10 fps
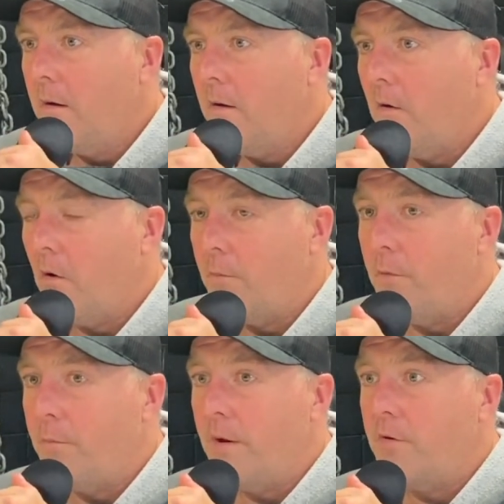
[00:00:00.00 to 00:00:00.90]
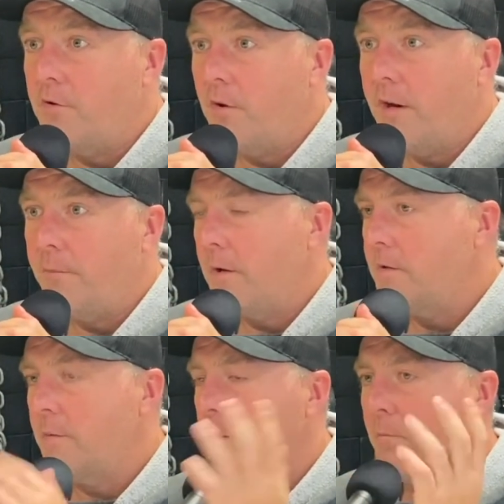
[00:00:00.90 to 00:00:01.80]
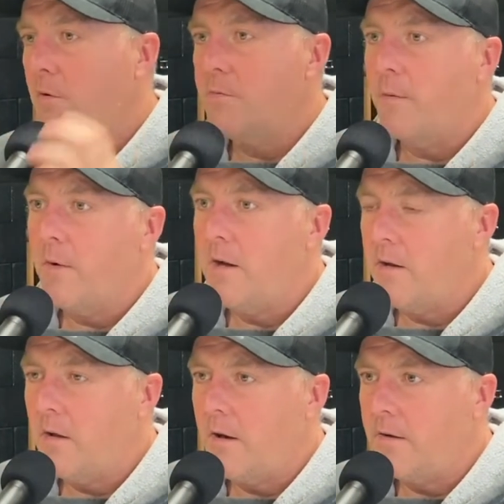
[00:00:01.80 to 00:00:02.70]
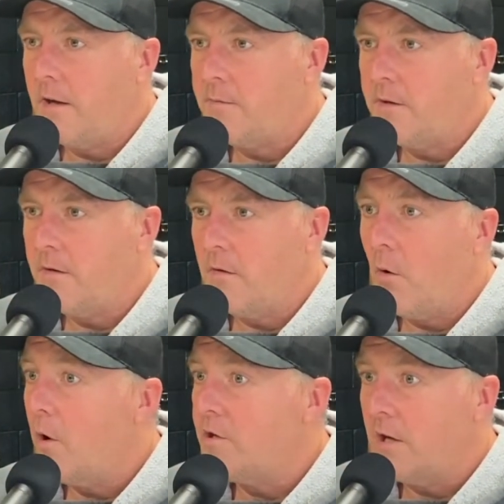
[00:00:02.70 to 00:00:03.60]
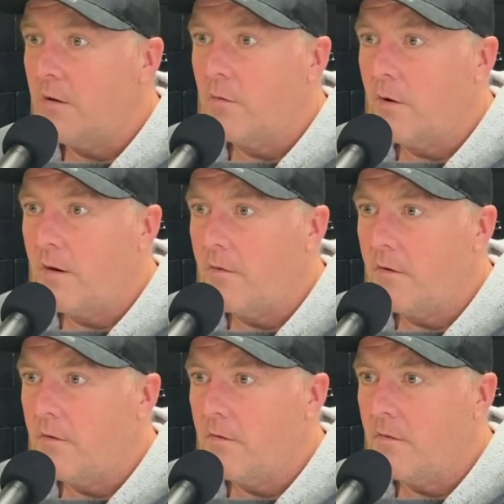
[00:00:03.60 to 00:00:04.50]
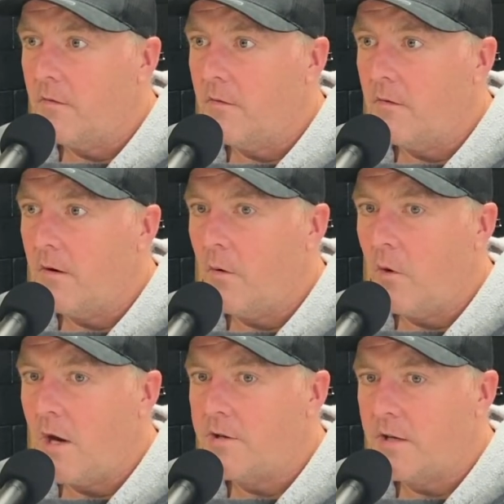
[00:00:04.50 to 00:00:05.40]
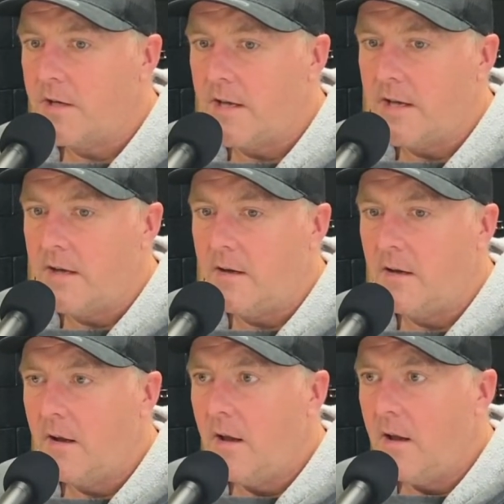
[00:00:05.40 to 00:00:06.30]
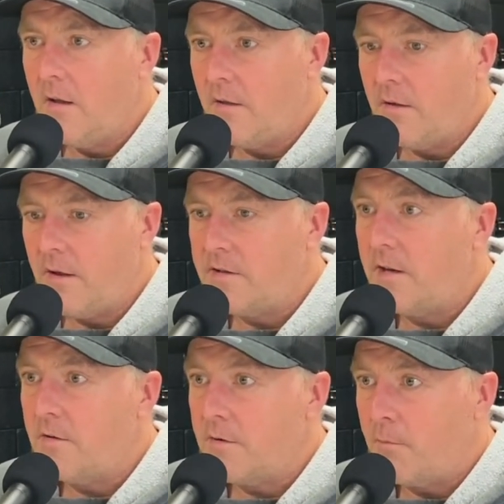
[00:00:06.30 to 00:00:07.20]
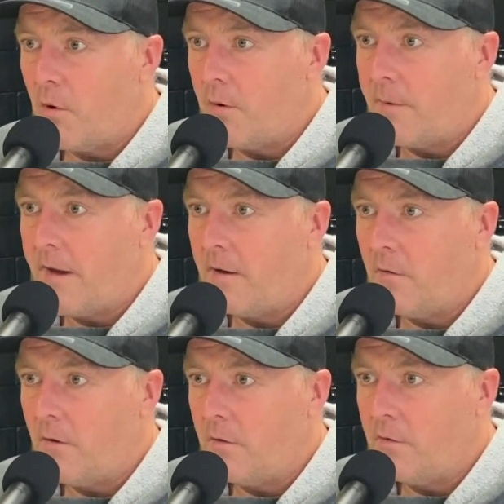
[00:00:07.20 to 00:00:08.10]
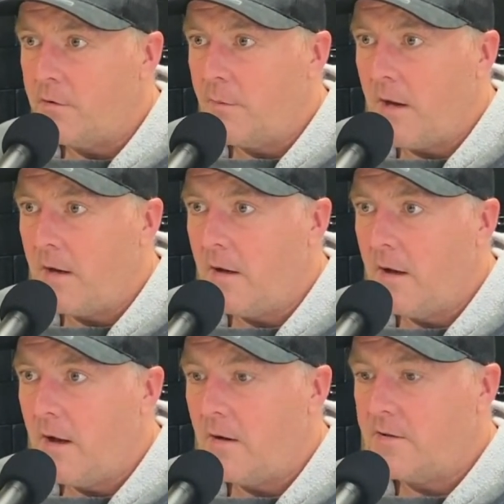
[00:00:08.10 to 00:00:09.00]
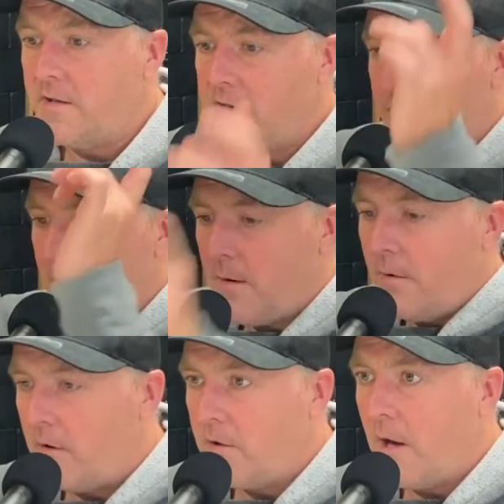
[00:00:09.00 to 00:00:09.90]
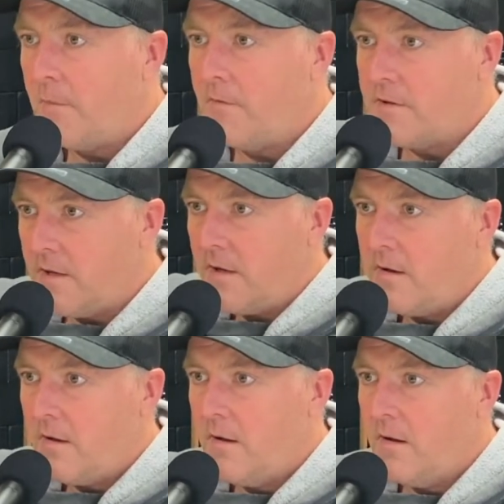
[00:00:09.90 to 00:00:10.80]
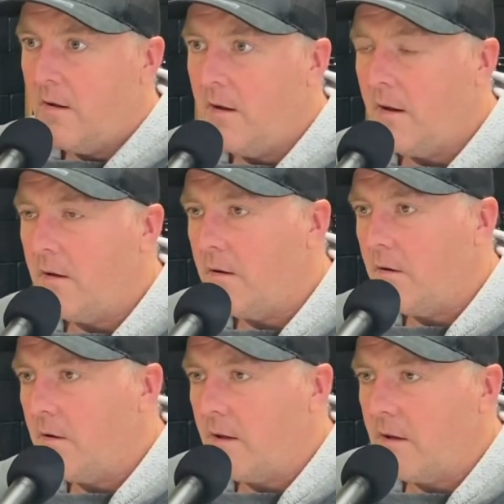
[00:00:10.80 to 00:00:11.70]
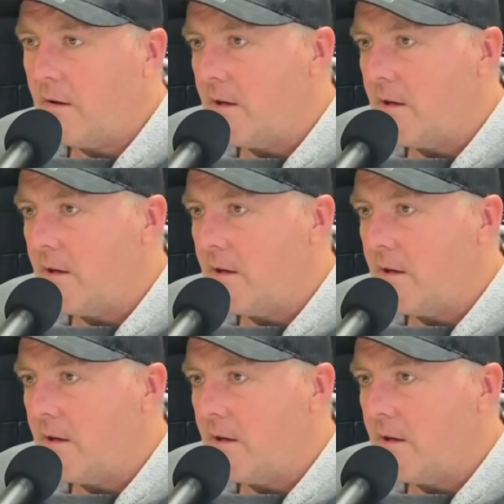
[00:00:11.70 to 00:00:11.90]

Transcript: or better trained, because it blows my mind a lot of times in OHL or whatever. I'll watch a kid, let's say there's a board battle or a loose puck. I'll see someone coming on top of a stick and like you get